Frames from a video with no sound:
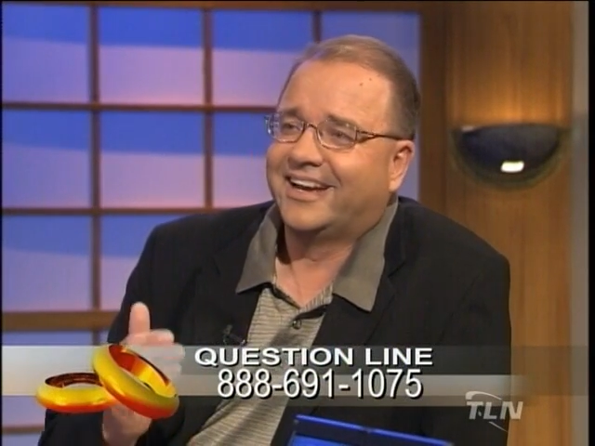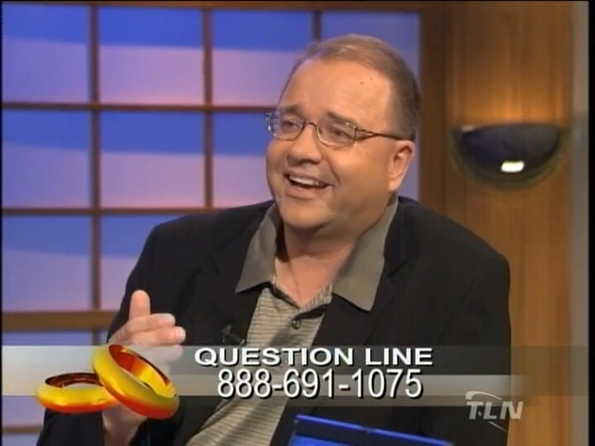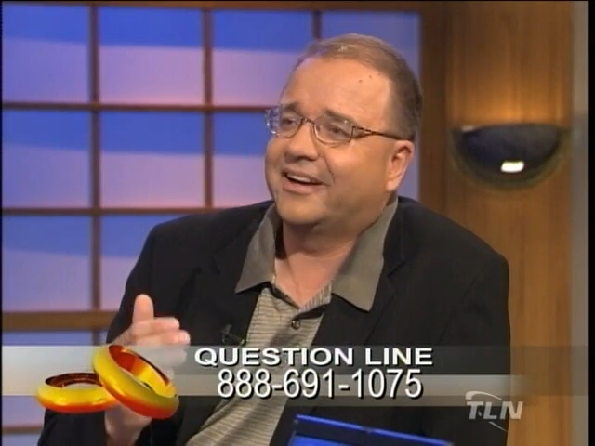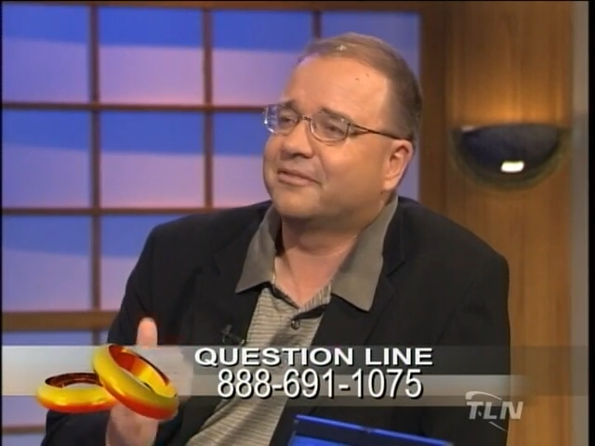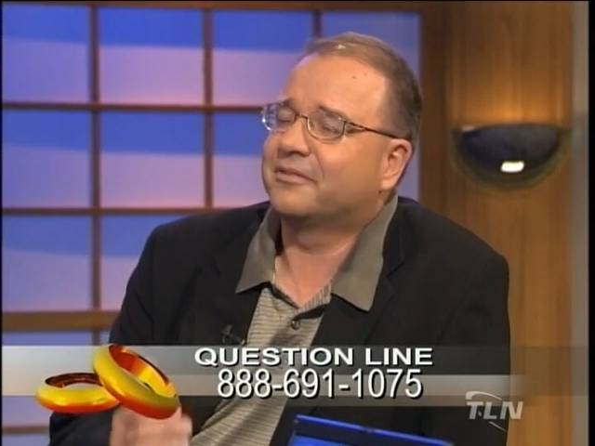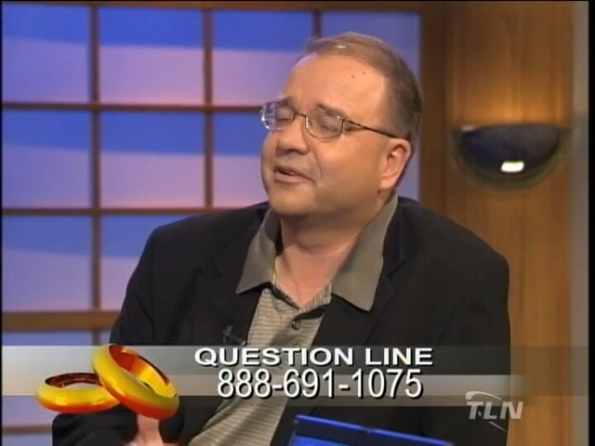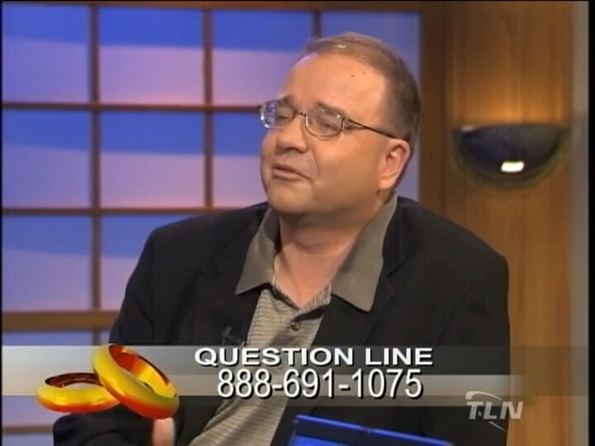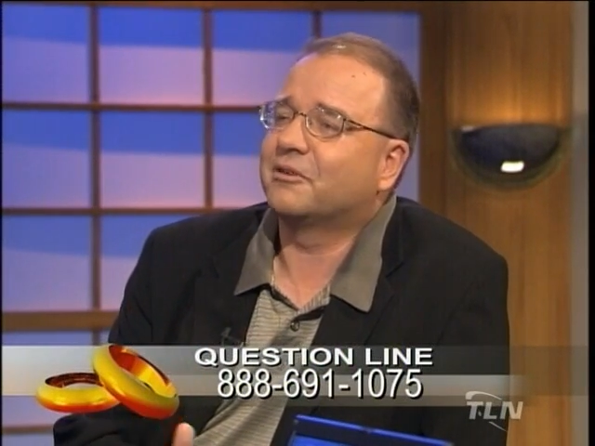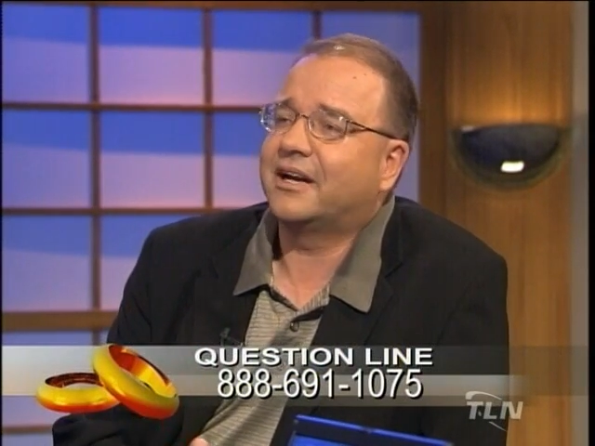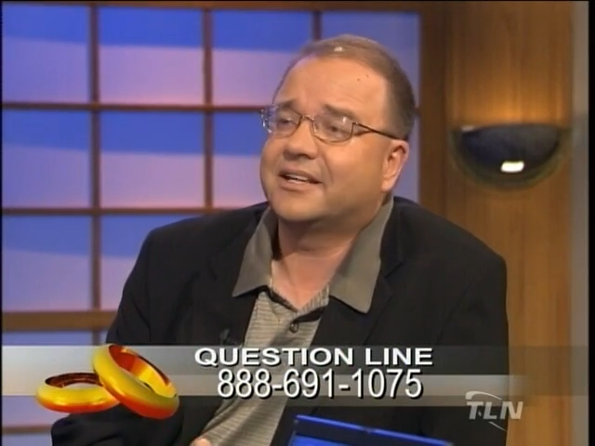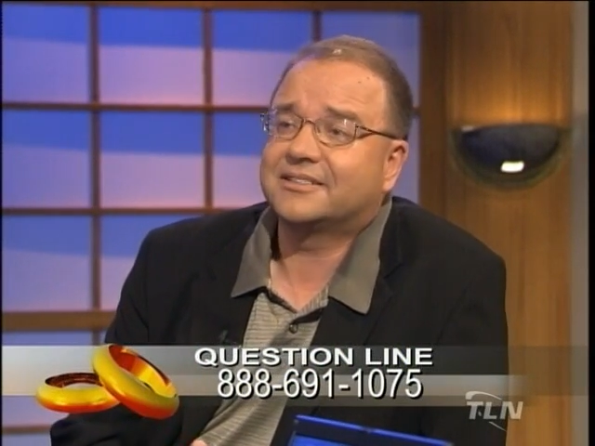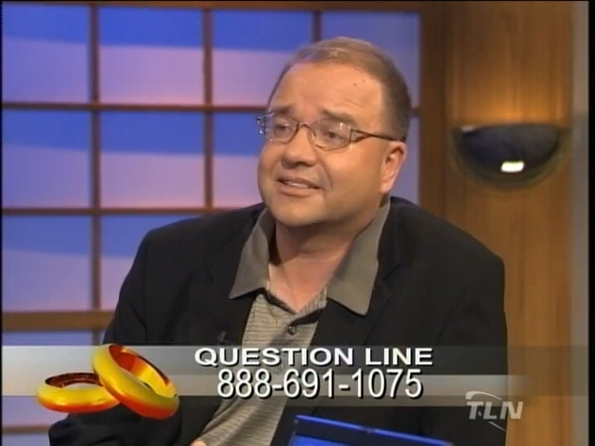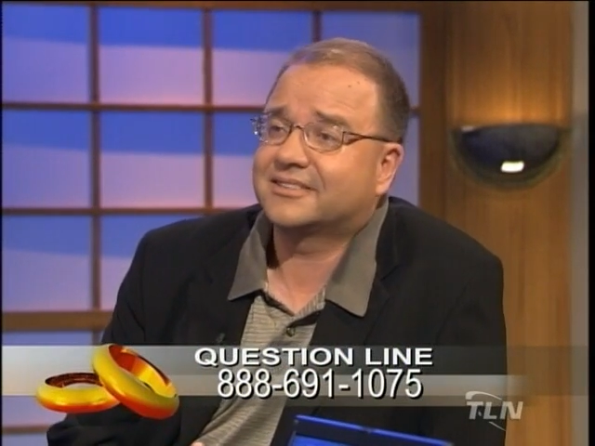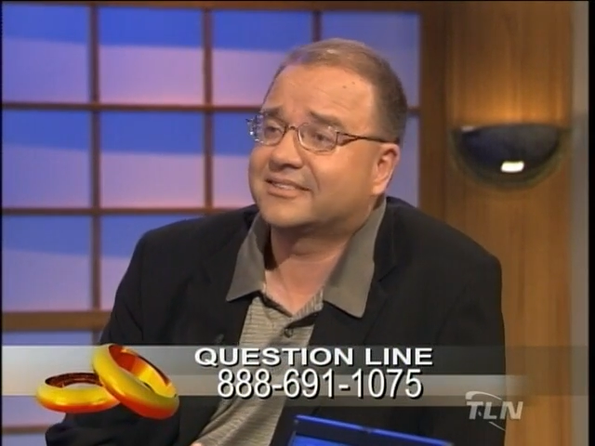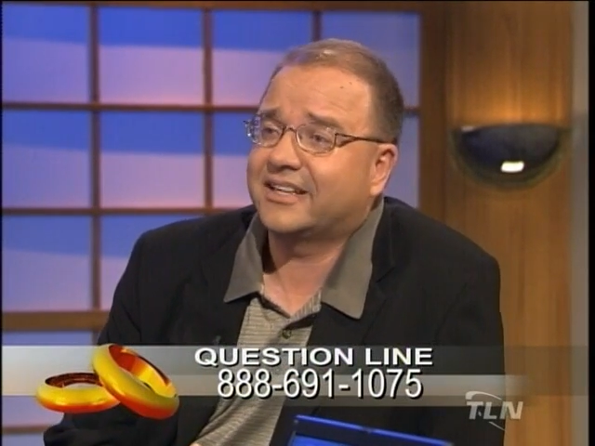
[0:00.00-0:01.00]
every
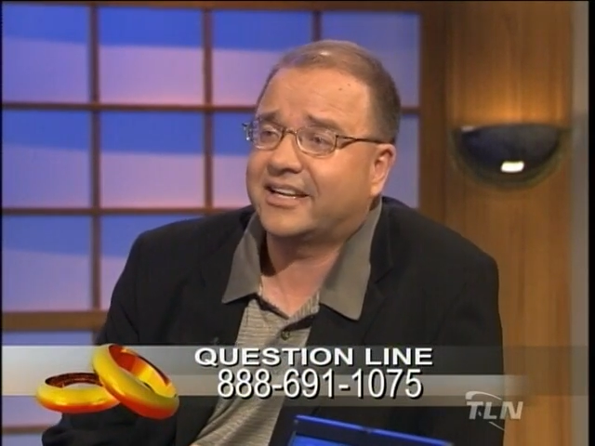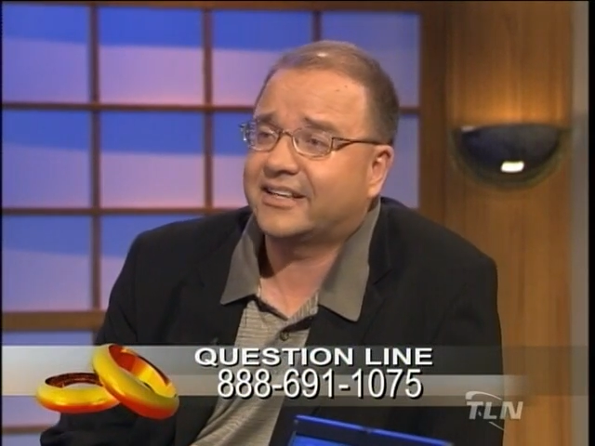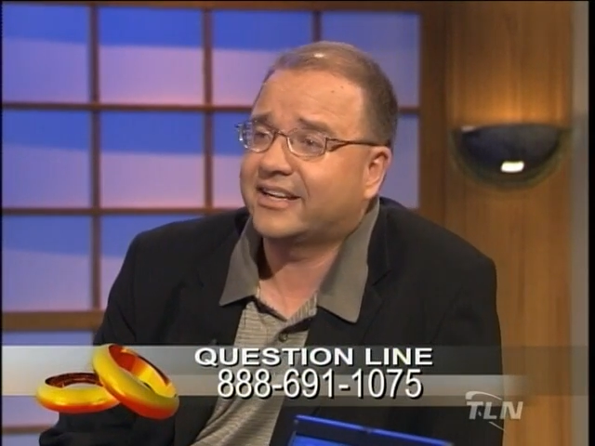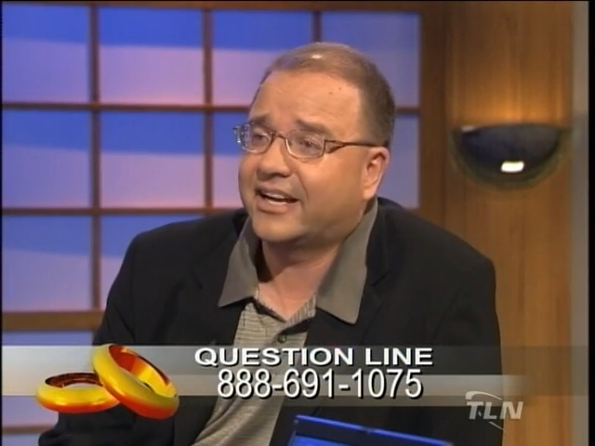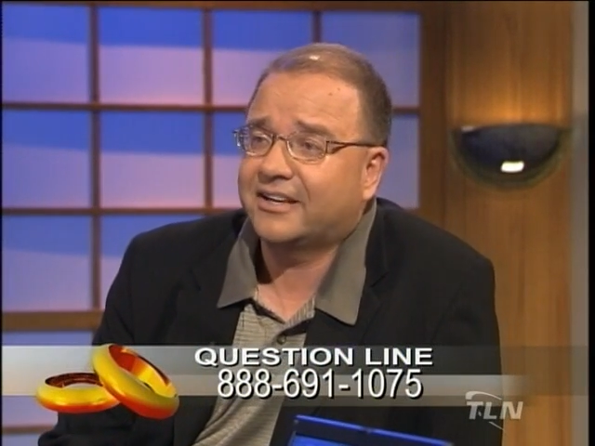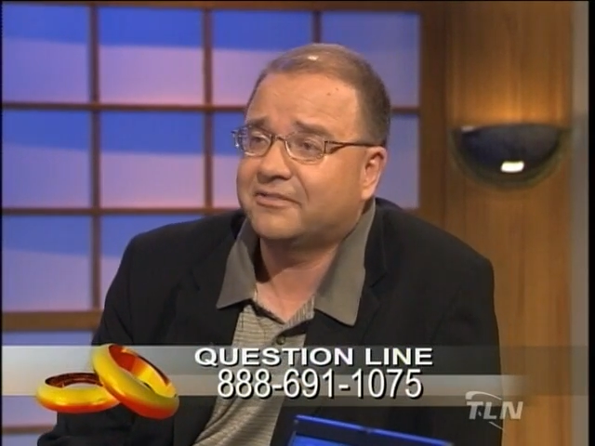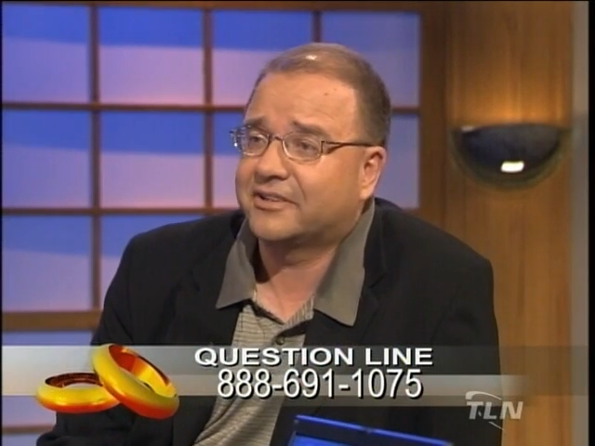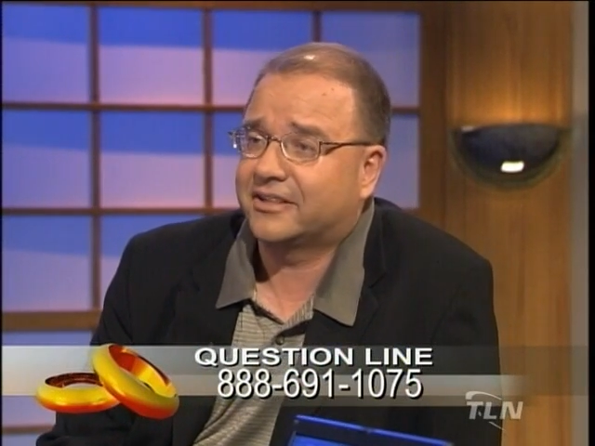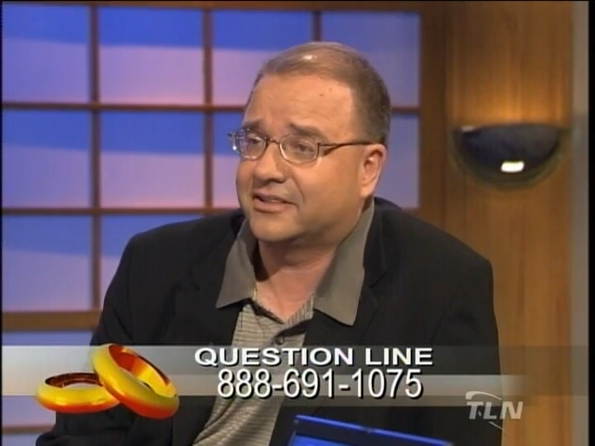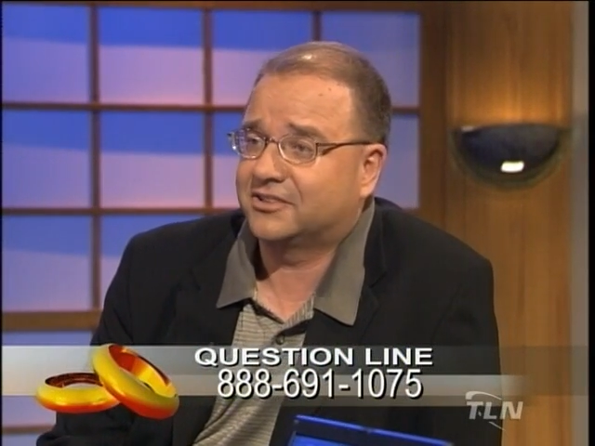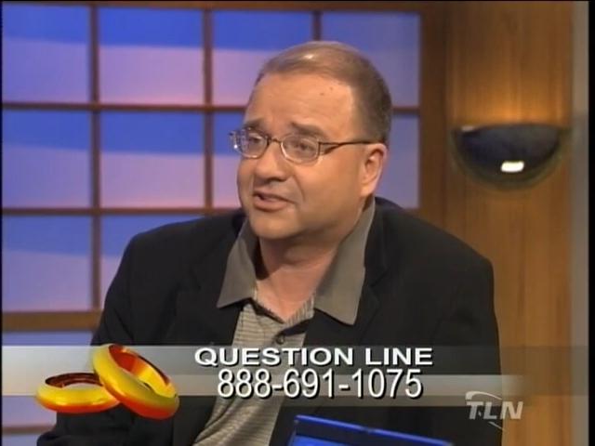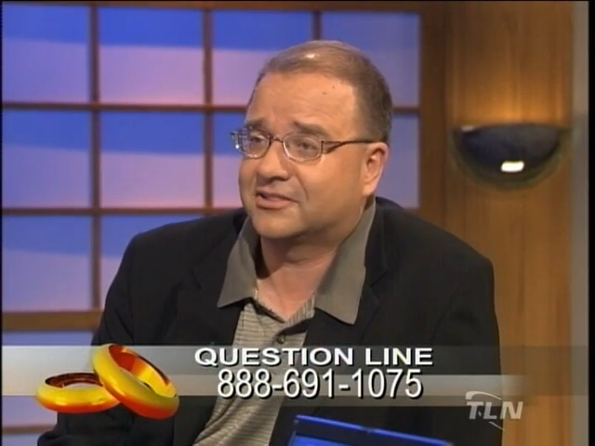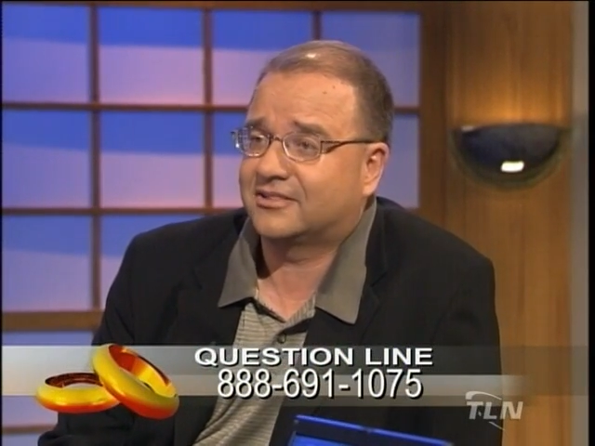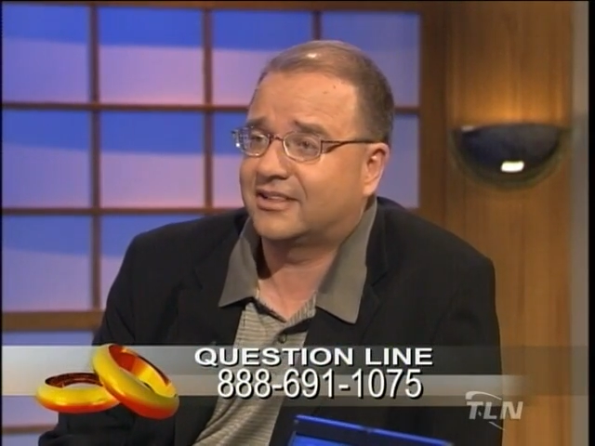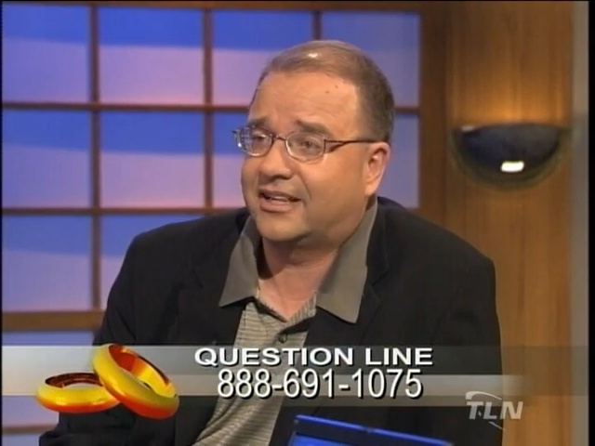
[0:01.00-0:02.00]
right to stay in heaven
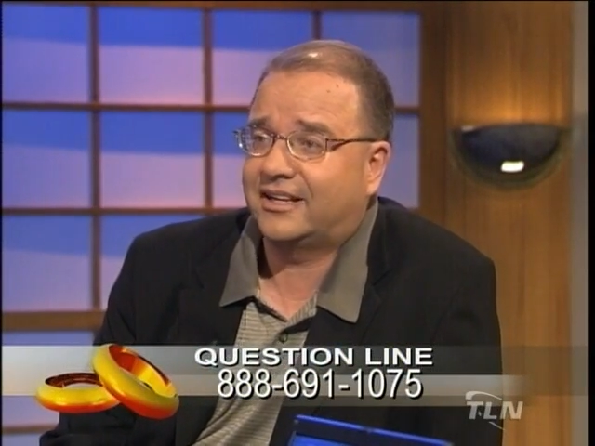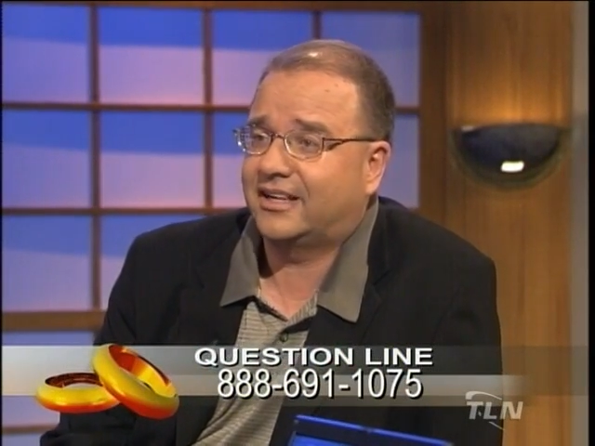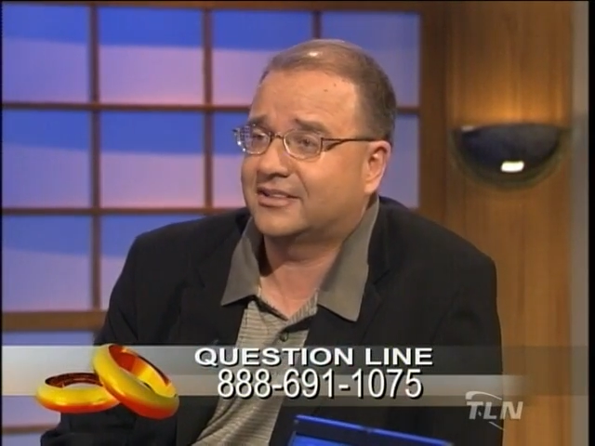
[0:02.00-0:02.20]
and just let